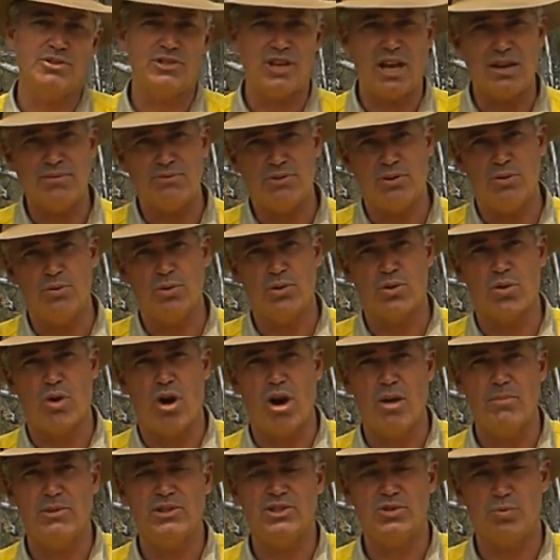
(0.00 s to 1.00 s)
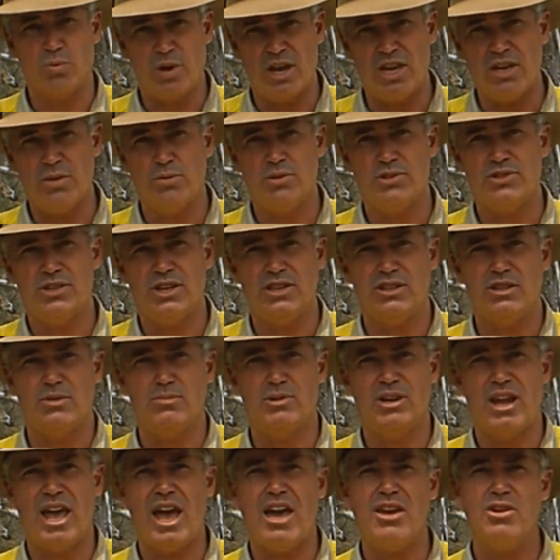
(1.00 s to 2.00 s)
the safety requirements, where you would set
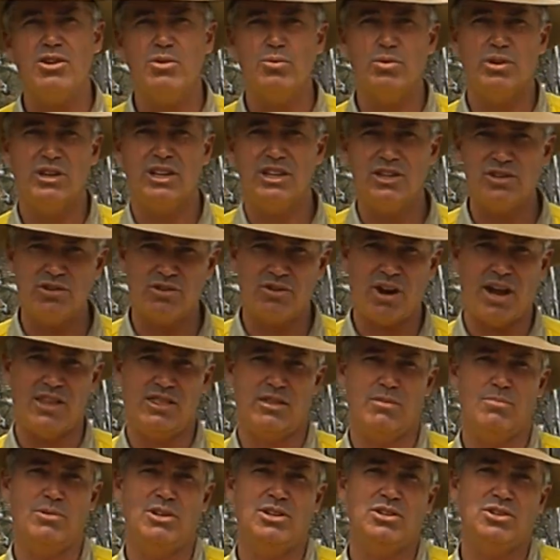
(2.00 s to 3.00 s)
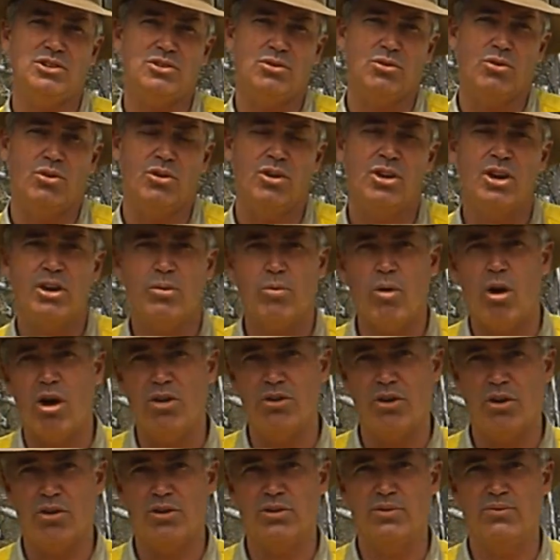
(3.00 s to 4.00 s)
them and how you would integrate them into your
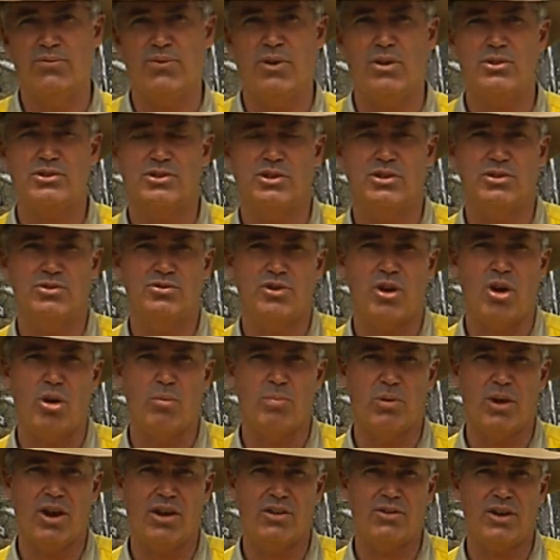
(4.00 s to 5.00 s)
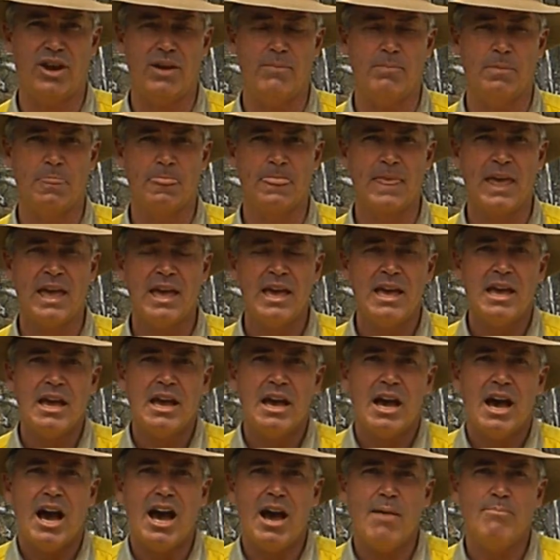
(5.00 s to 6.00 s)
wild dog and fox control program.
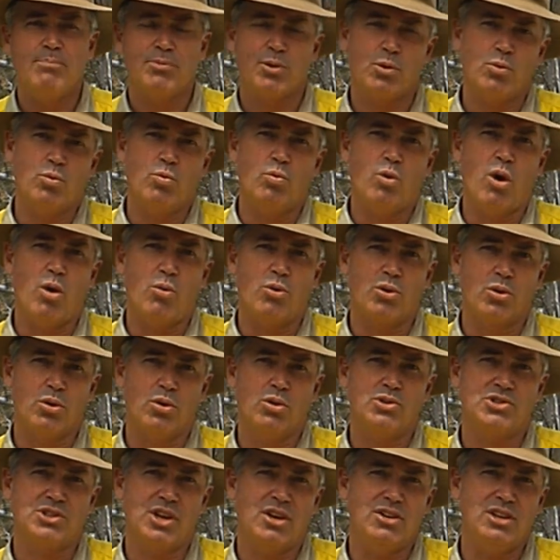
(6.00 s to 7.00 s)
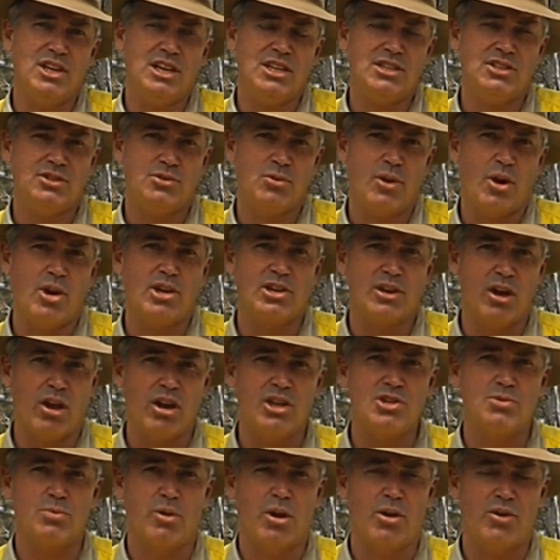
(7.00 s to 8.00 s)
Um, what we also need to
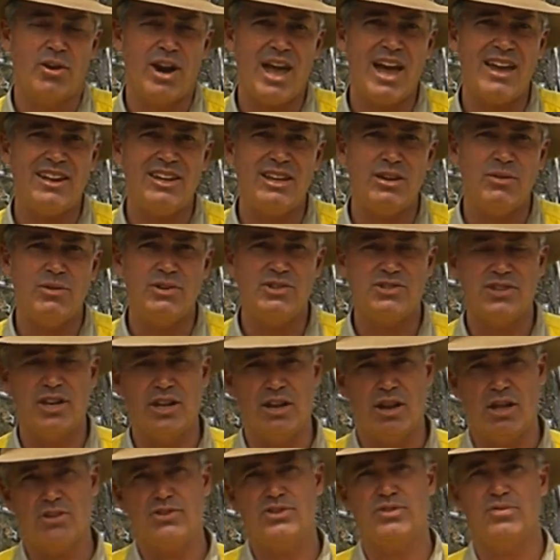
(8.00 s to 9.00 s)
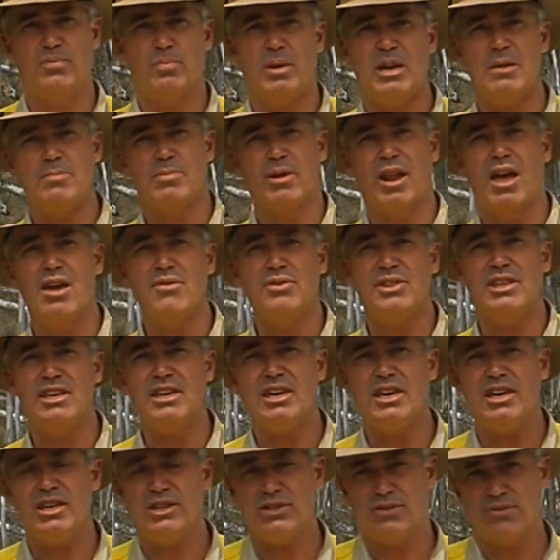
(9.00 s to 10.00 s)
acknowledge while we're out here is that lots of people over the
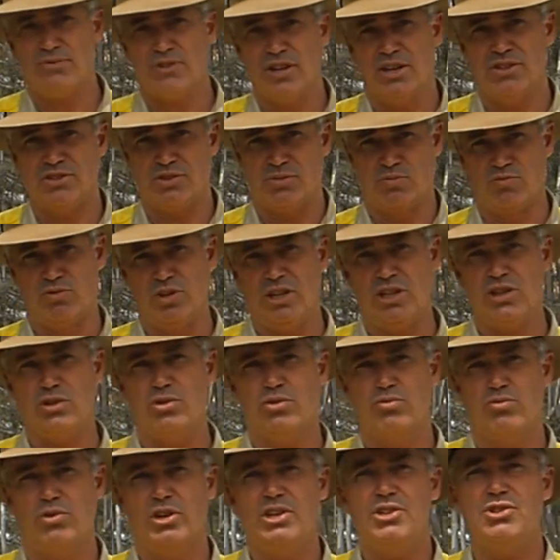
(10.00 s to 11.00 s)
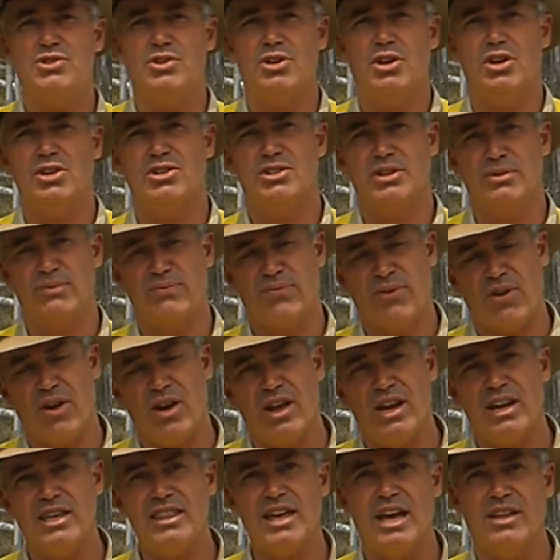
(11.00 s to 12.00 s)
years have done some really good research, and
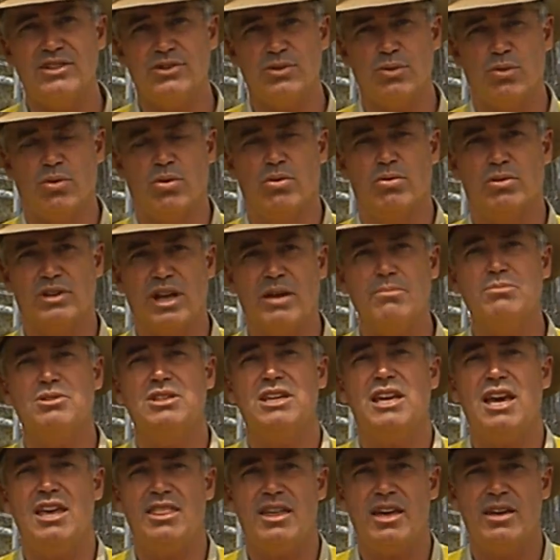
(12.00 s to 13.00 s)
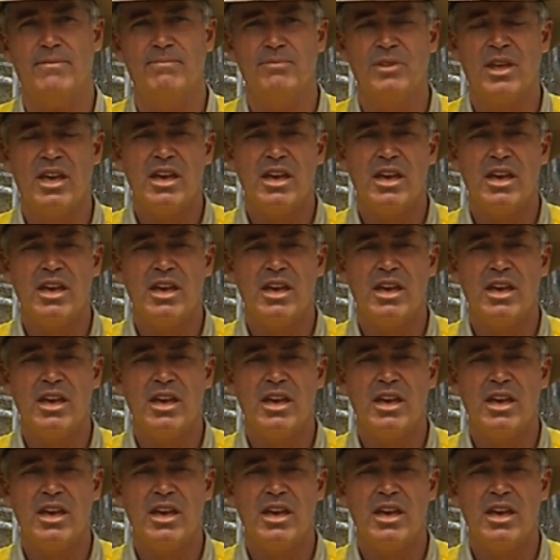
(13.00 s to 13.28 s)
finally that's all come together,